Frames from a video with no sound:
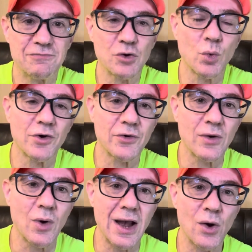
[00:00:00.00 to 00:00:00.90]
you're
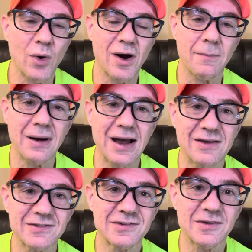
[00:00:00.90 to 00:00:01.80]
wondering why I wear a
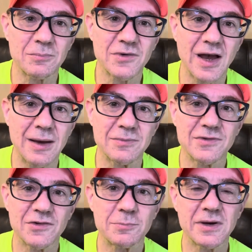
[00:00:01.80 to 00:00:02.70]
mask,
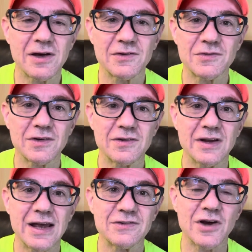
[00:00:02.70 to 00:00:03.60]
sometimes it's because
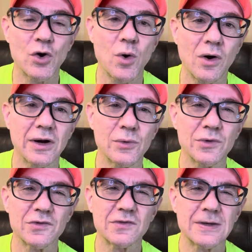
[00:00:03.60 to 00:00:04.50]
today's air quality
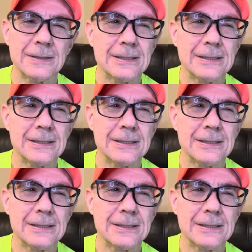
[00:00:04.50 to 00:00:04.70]
was